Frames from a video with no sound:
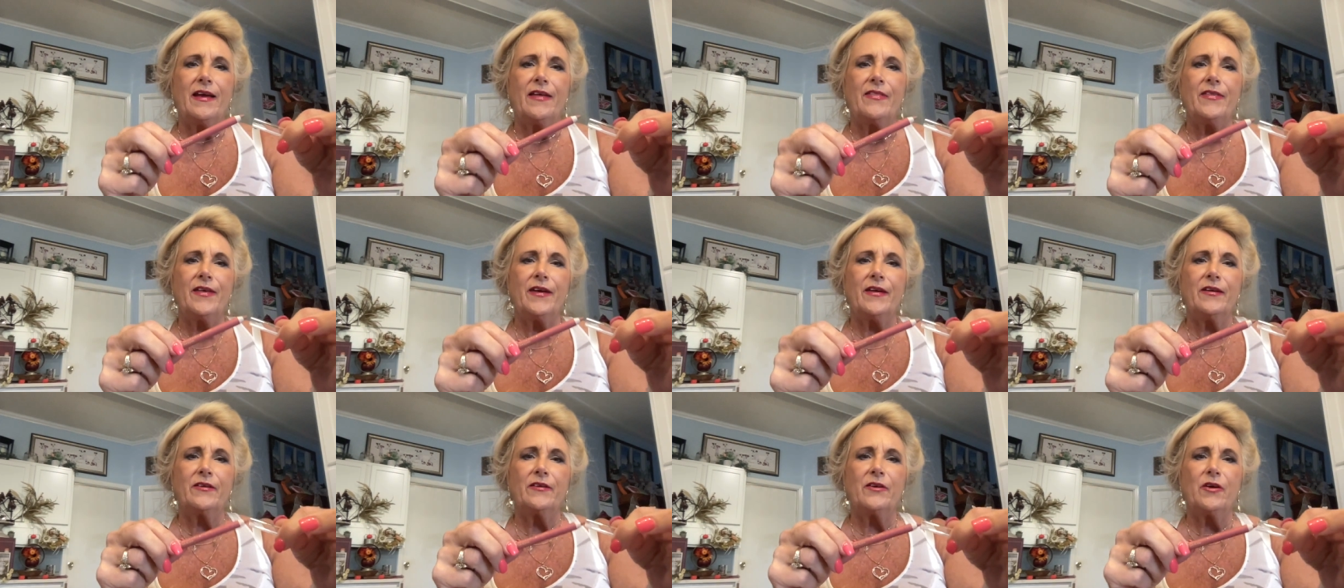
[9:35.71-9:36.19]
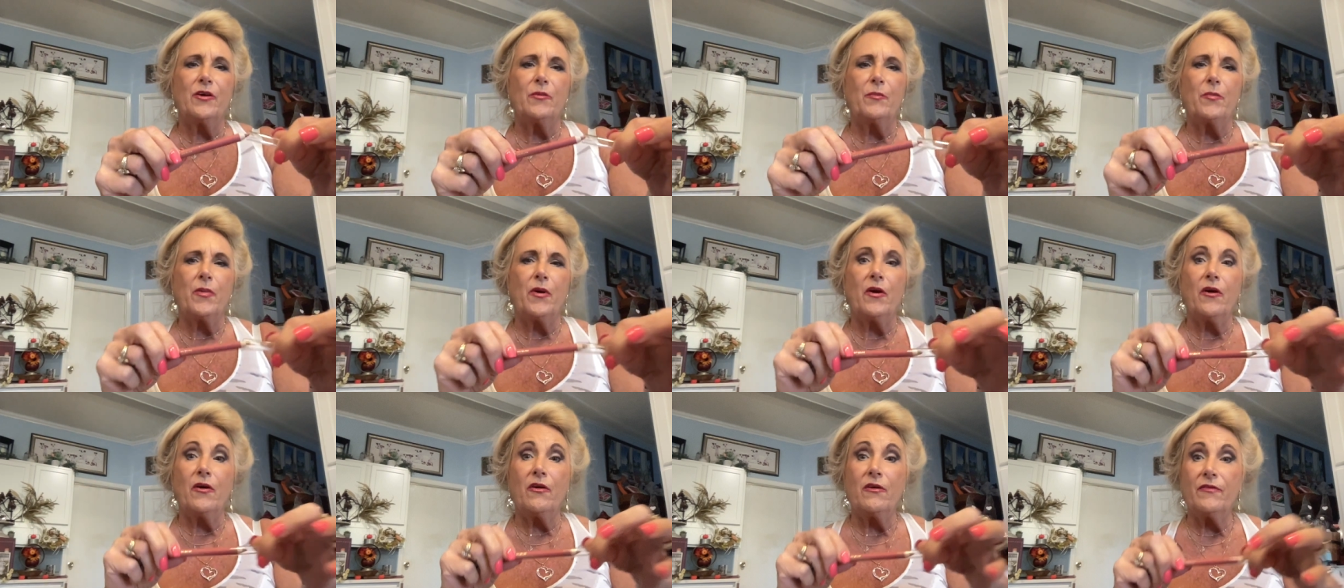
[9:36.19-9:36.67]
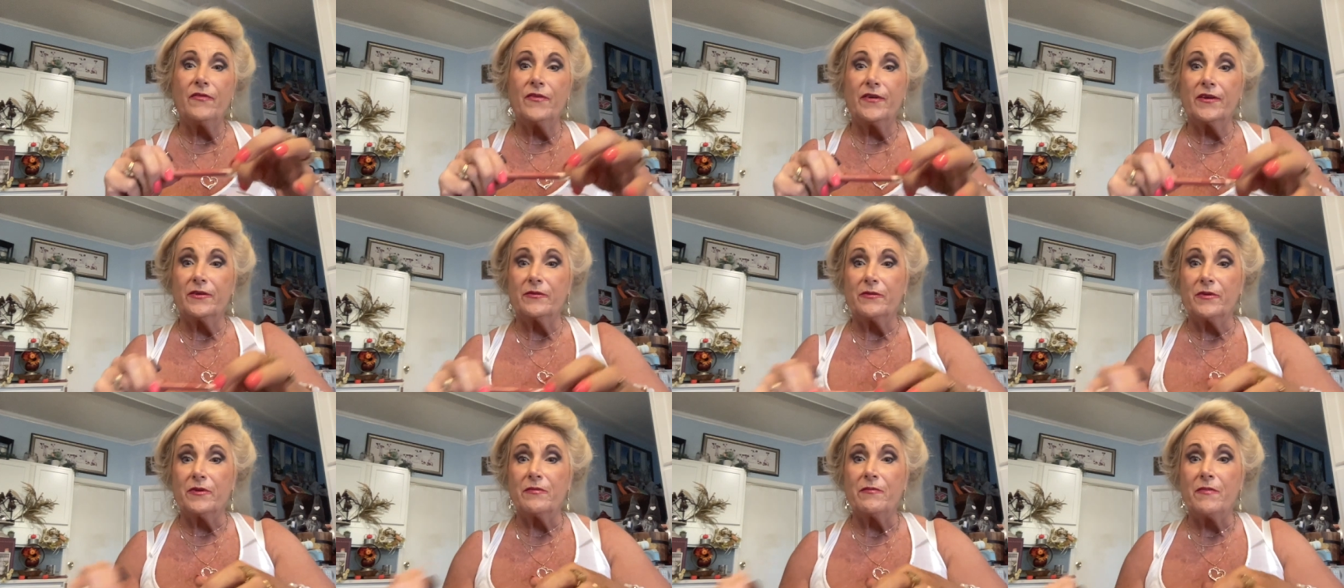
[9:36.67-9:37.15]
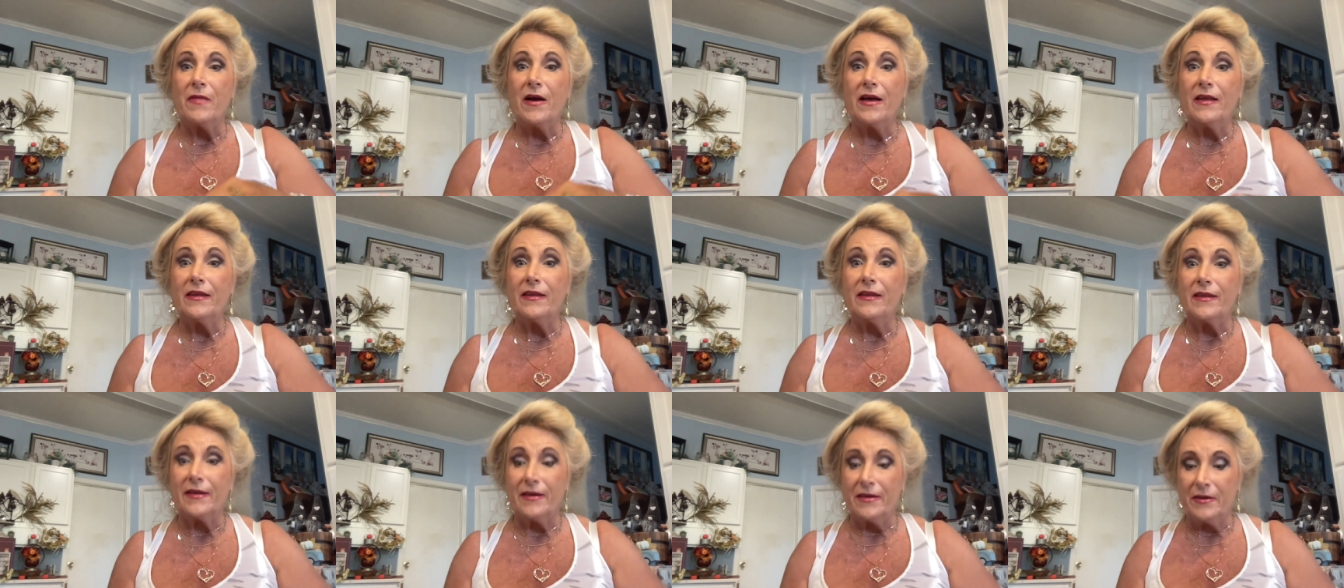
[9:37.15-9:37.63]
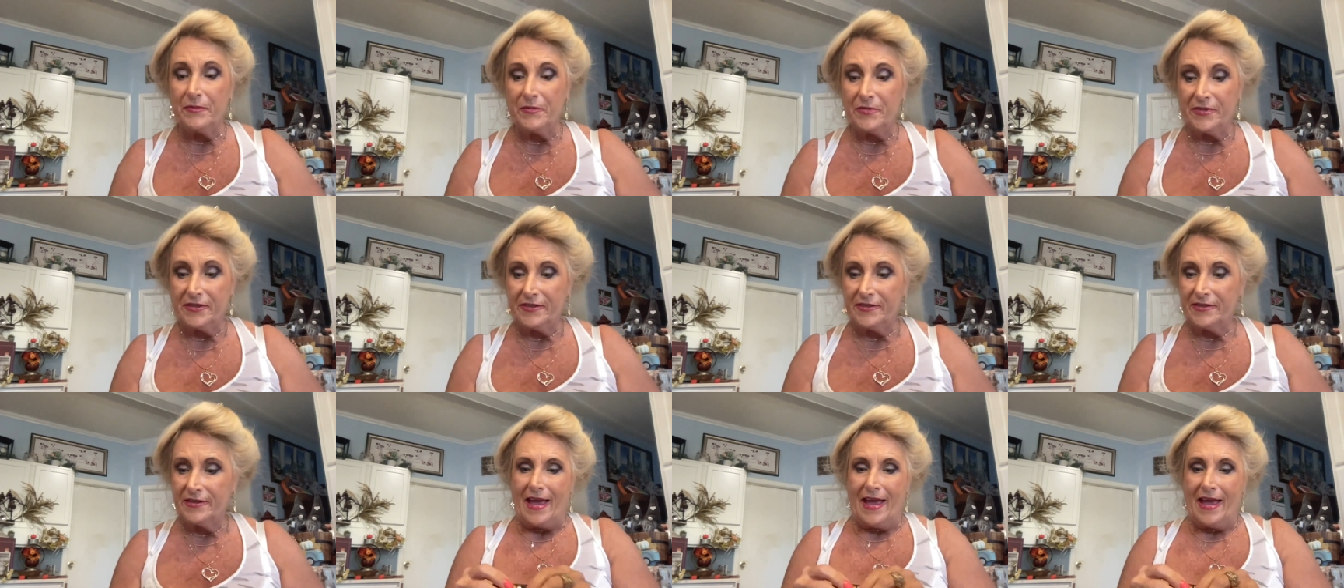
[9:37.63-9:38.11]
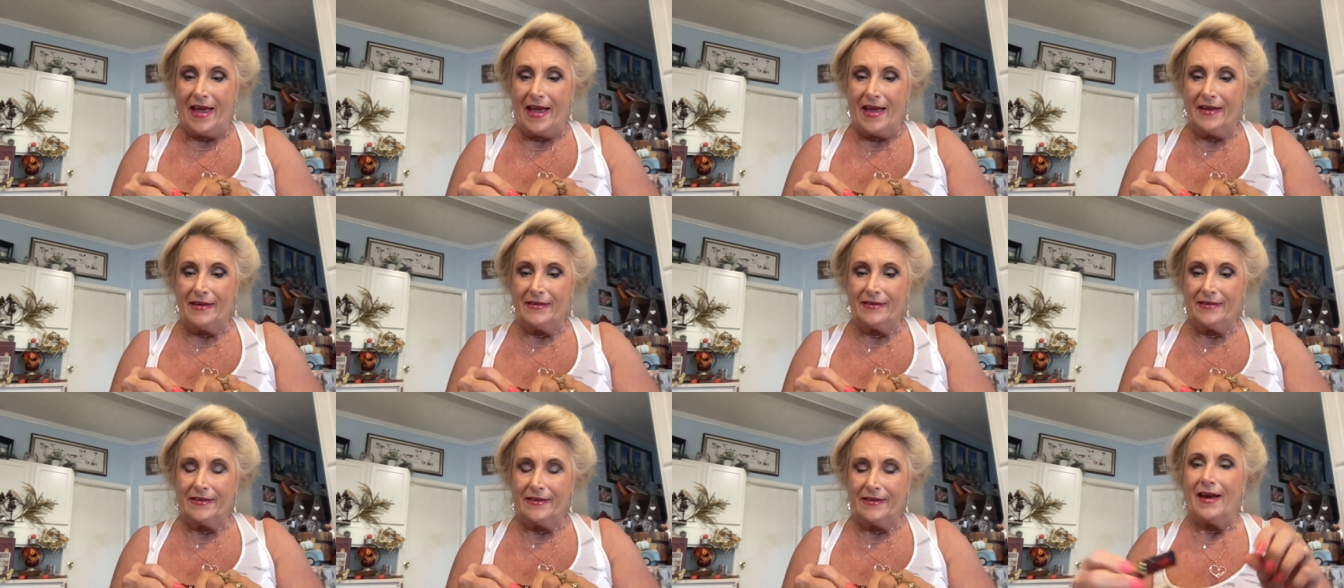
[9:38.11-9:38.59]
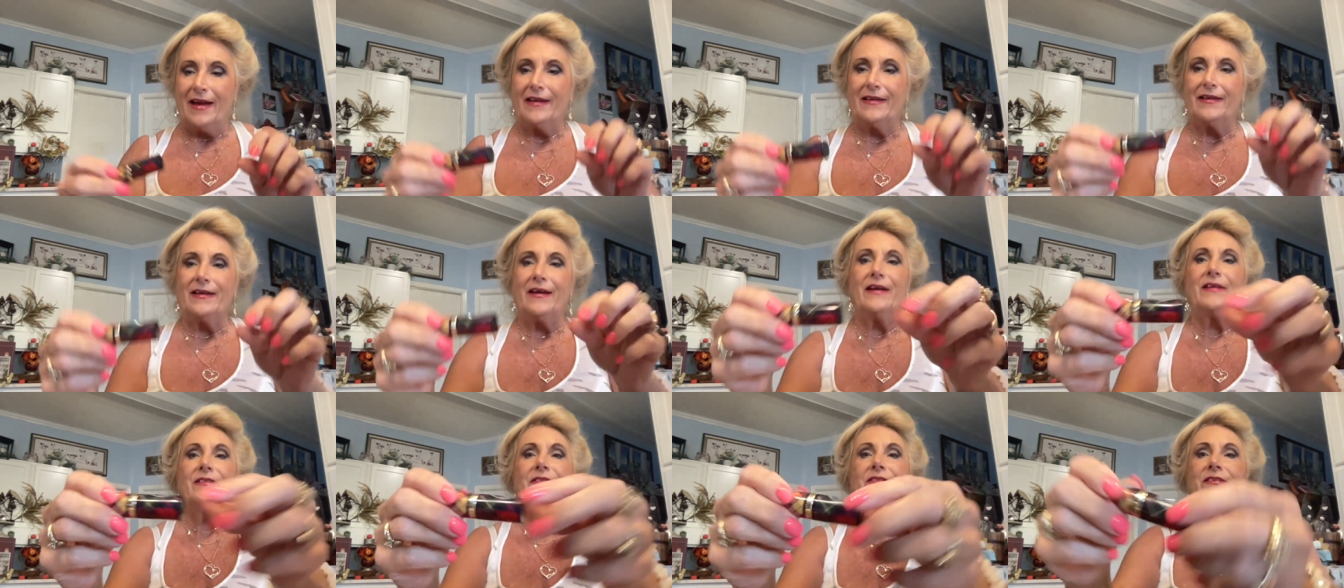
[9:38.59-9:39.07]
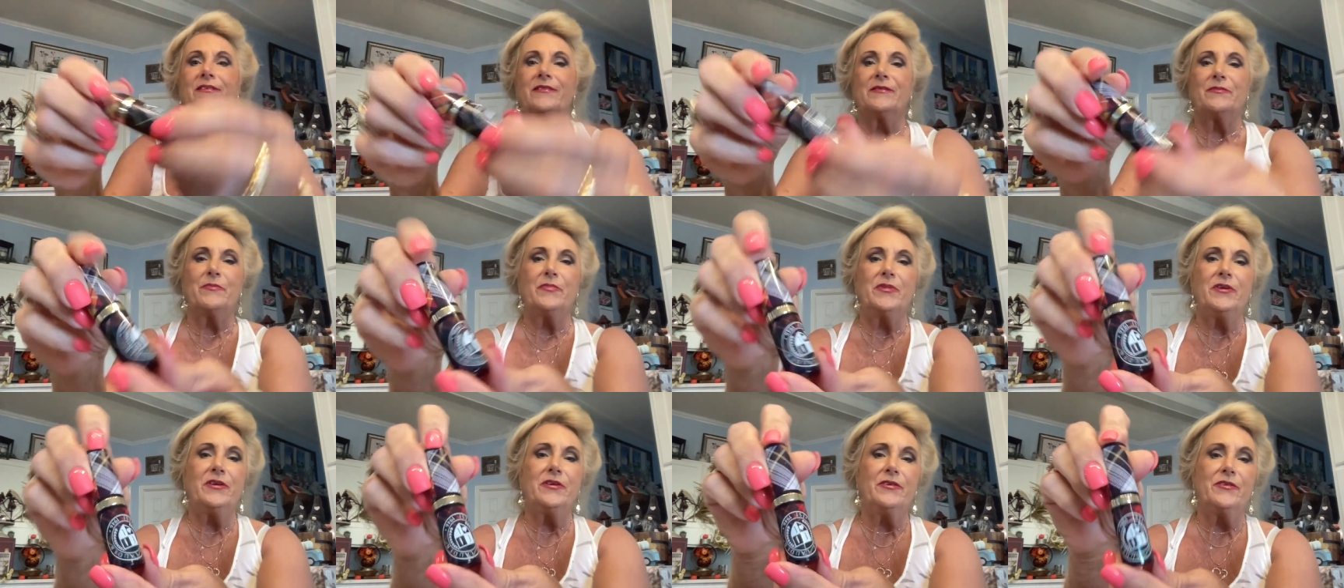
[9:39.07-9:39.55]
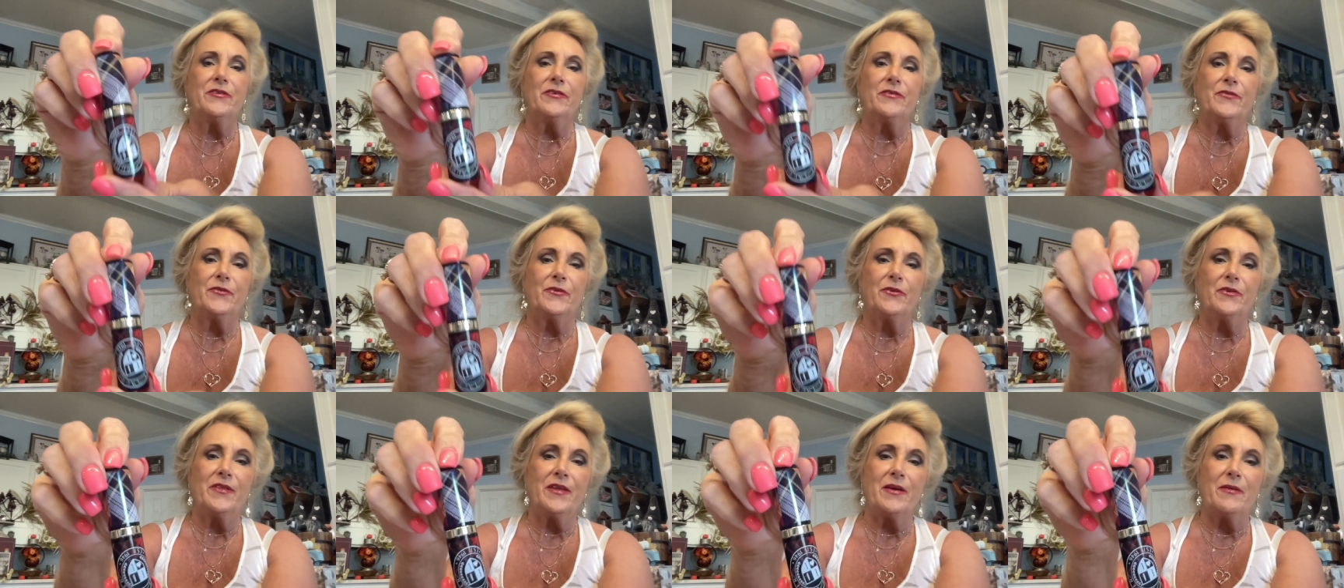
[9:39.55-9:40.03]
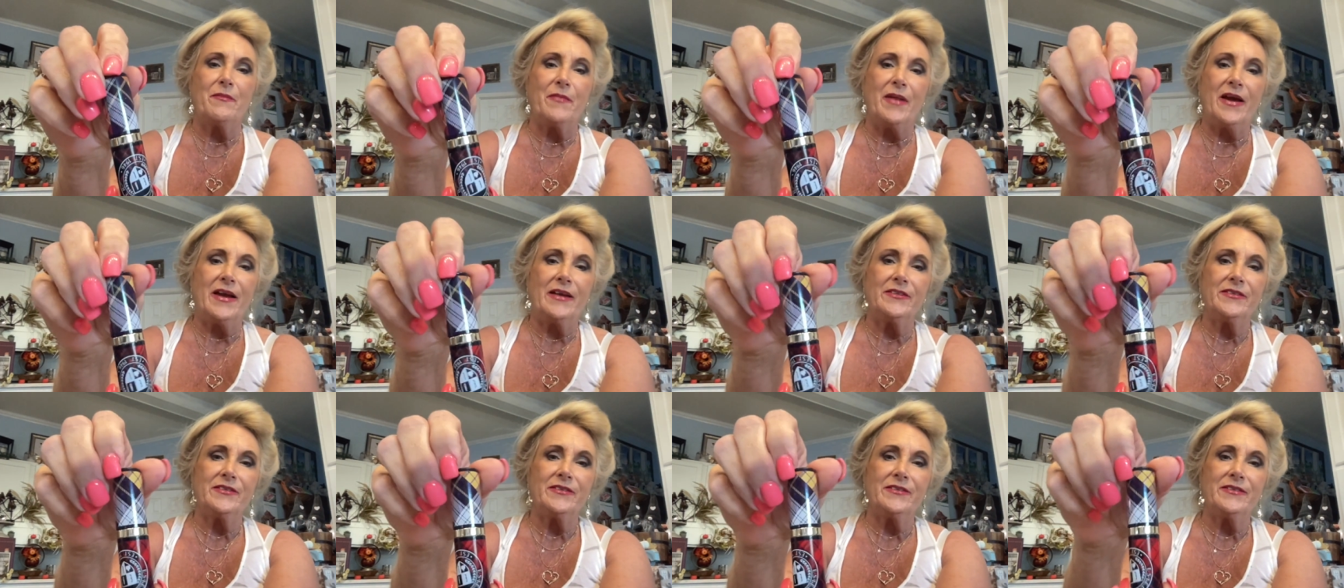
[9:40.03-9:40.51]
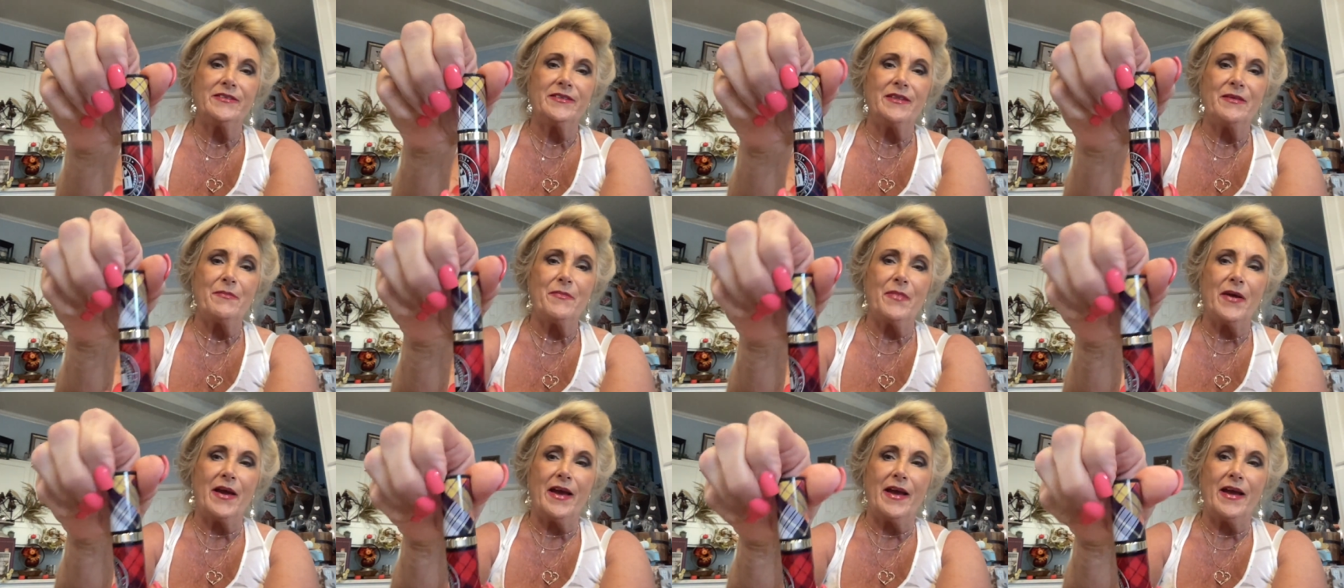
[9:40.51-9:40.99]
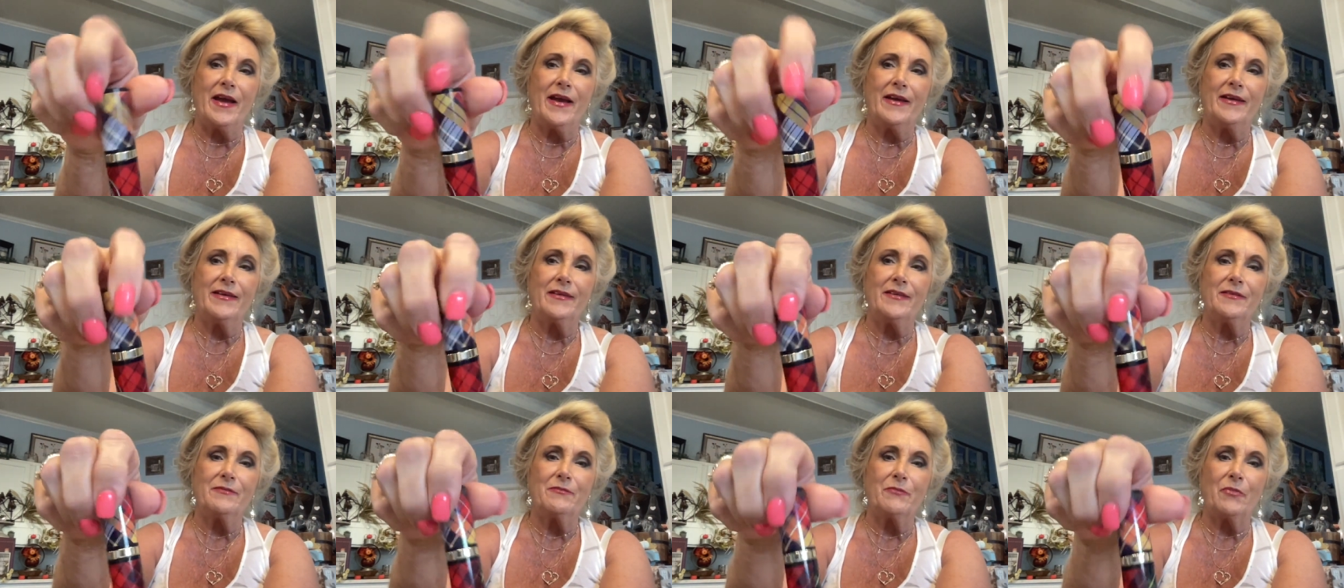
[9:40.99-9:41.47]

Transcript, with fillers: And that'll go perfect with my lips. And I got this beautiful that matches the bag